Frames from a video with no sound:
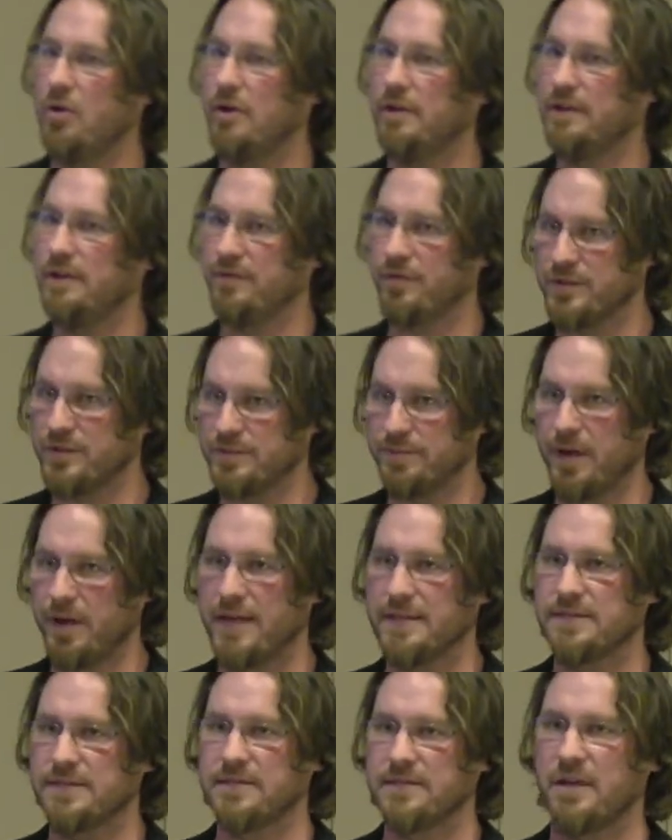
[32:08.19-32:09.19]
in the first
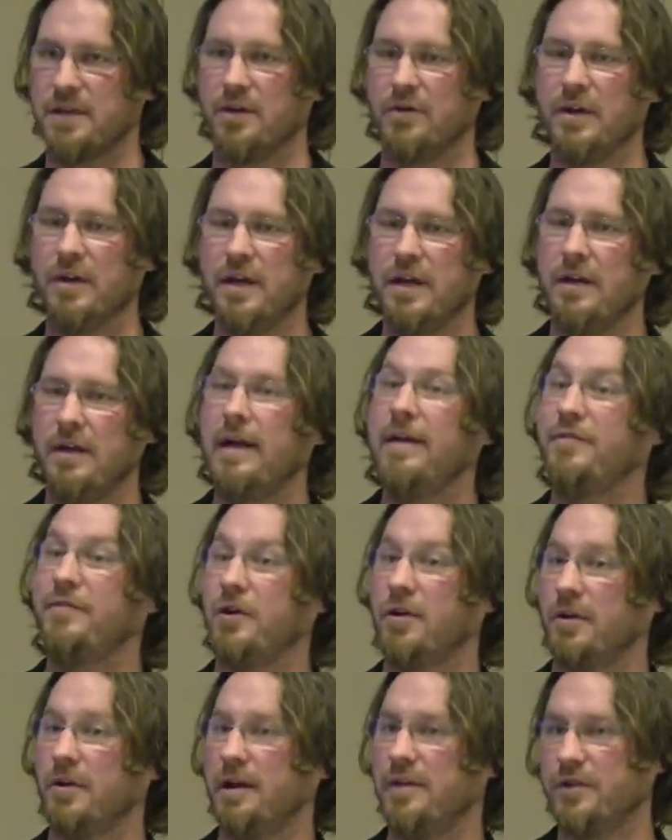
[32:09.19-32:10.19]
place. So if
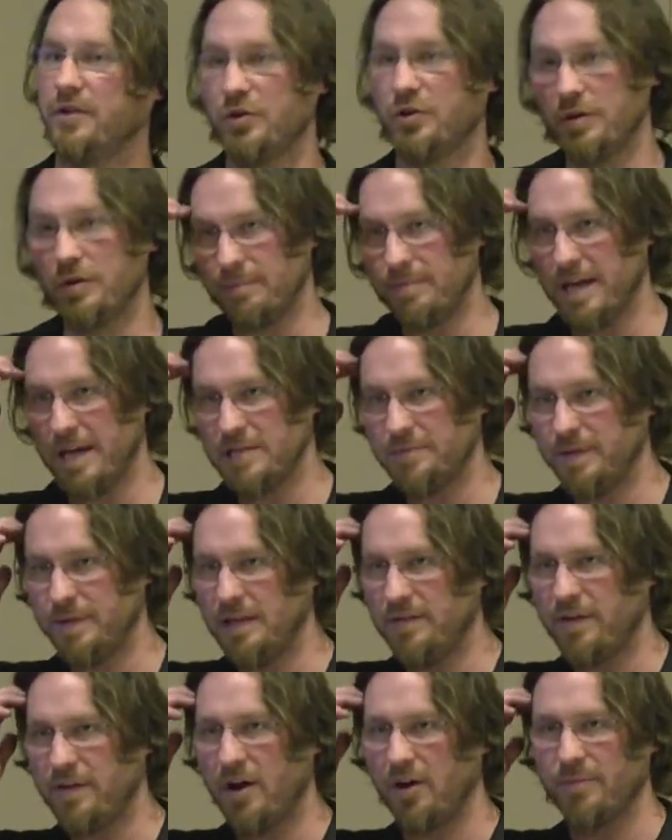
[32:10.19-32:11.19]
you're doing PHP
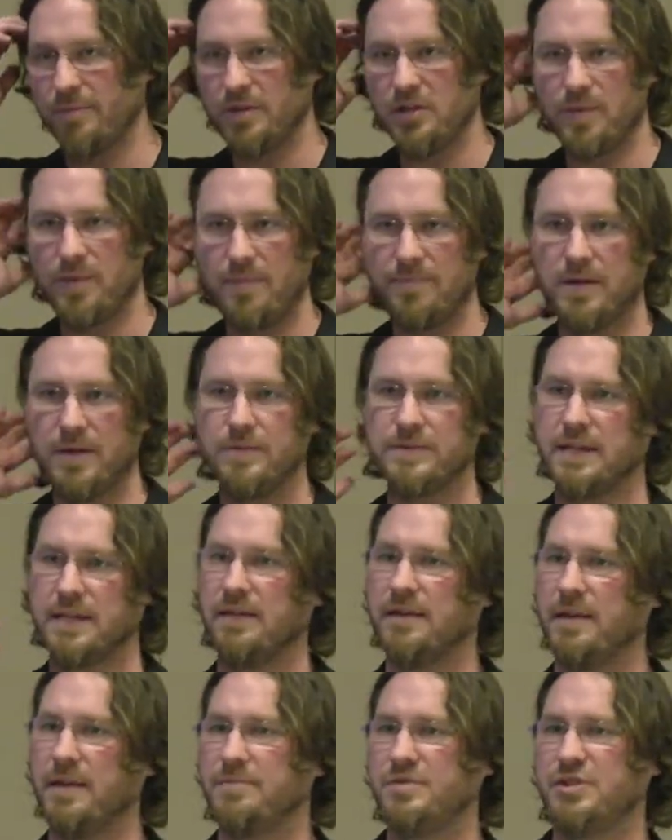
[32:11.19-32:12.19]
development, you might be
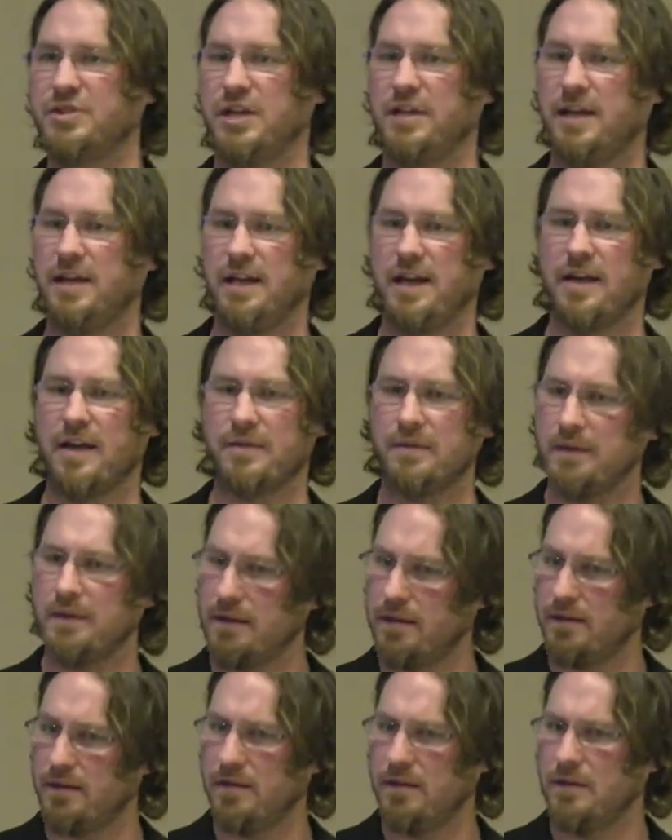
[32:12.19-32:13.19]
using libgd.
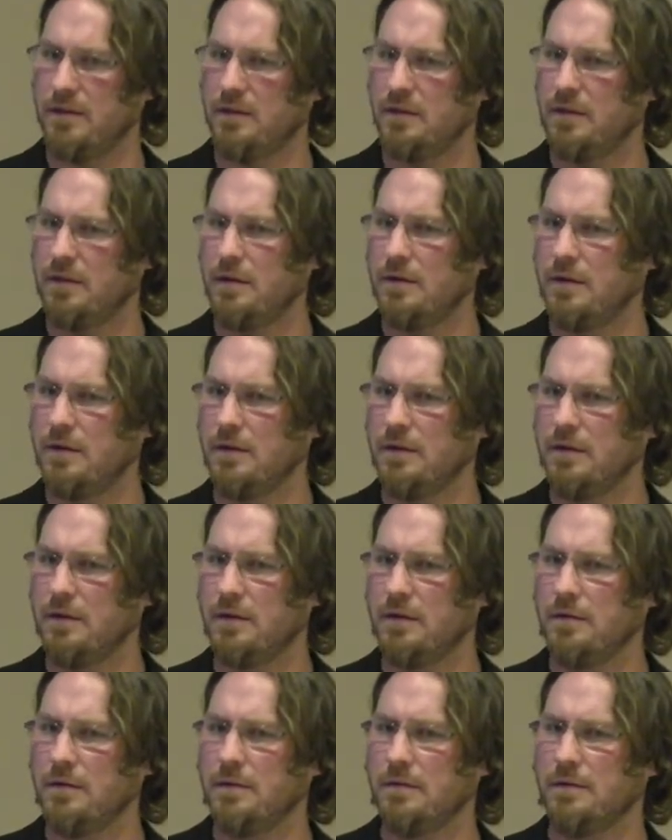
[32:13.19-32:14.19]

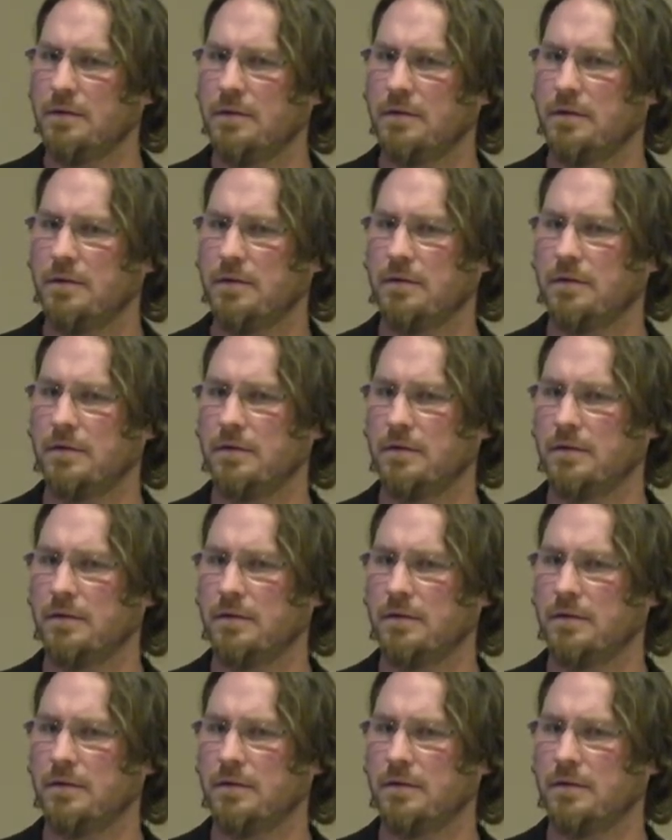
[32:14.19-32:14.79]
Actually, I'd say